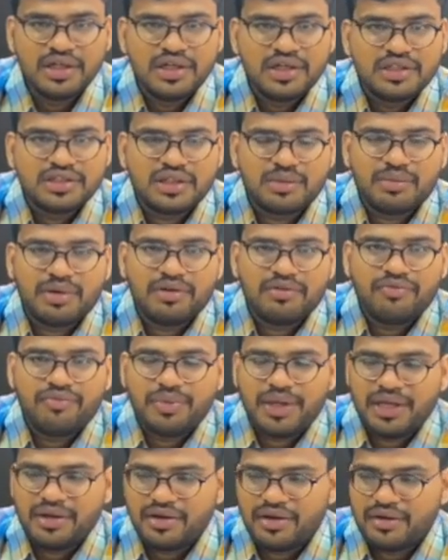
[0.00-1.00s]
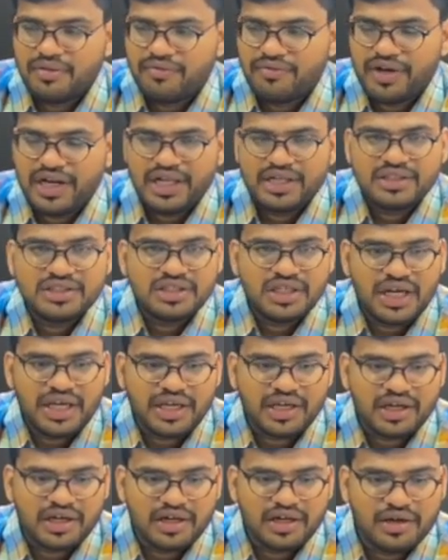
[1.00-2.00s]
of my
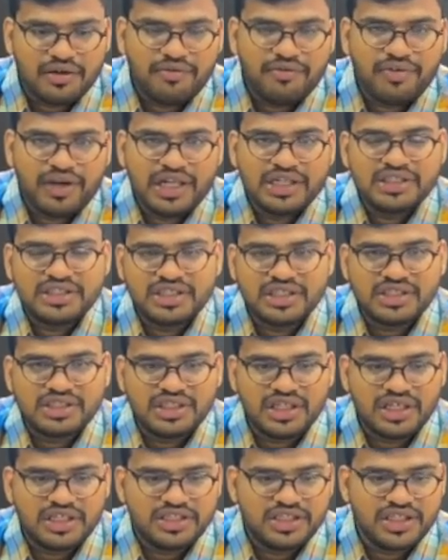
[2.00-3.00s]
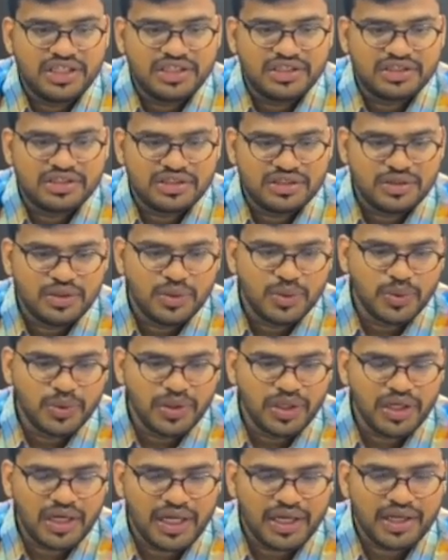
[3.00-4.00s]
friend's sister, she is doing
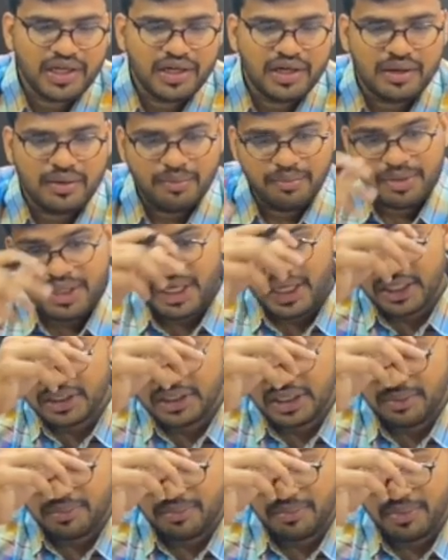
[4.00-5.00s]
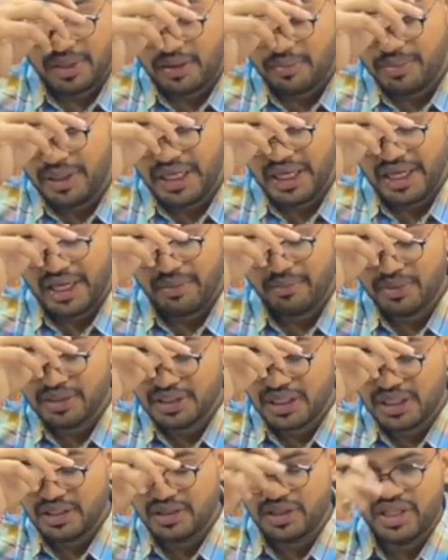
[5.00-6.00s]
like BAMS,
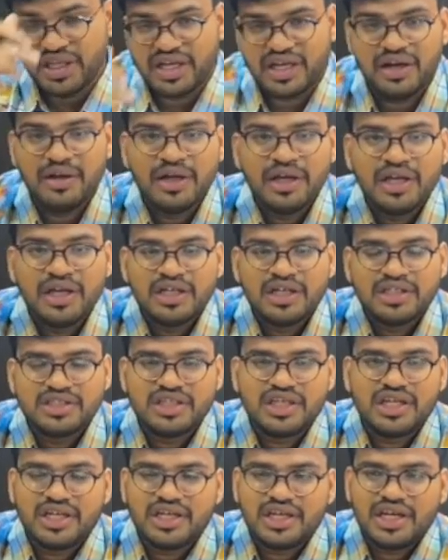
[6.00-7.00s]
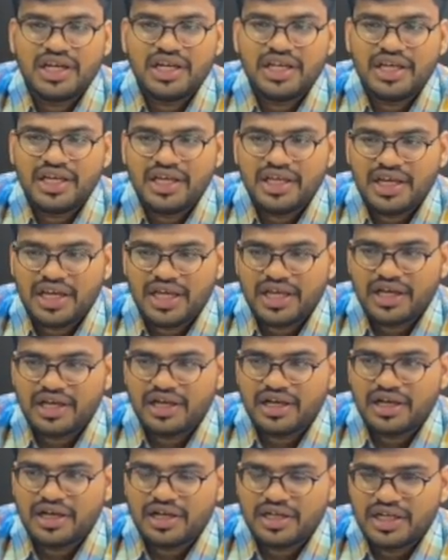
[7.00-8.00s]
I think. She literally like
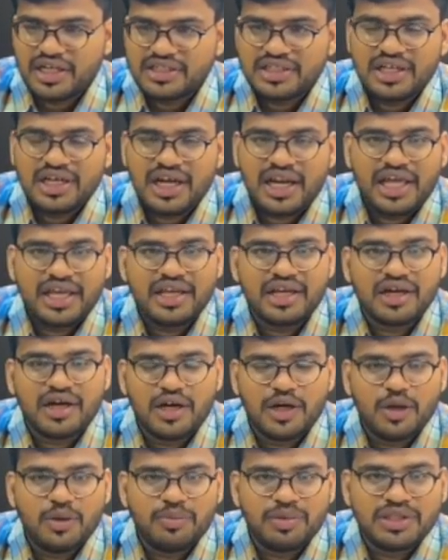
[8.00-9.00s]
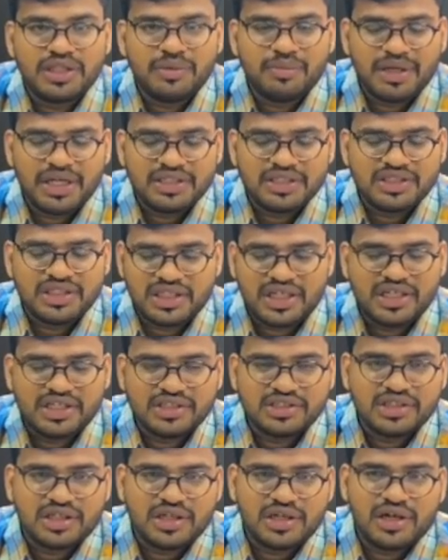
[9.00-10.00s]
doesn't like allopathy medicine, that is
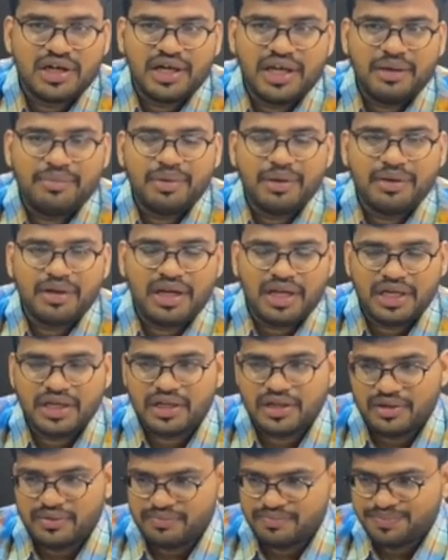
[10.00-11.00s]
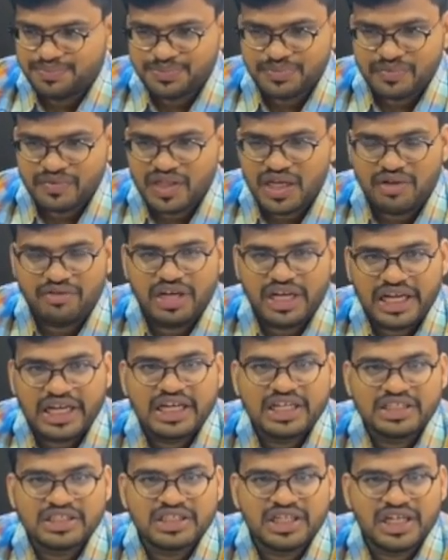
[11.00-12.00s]
our
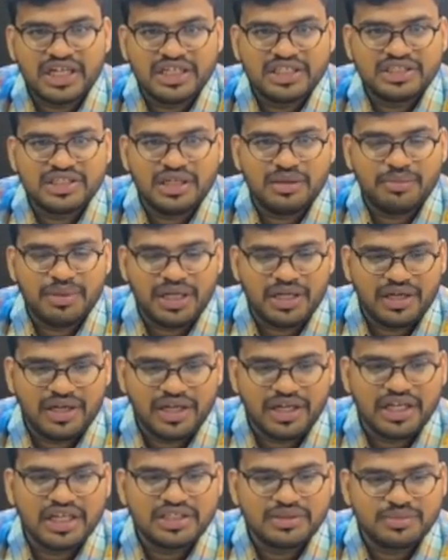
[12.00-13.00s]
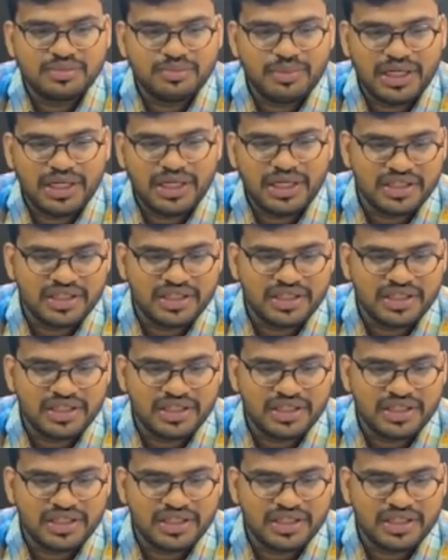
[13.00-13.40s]
English traditional English medicine.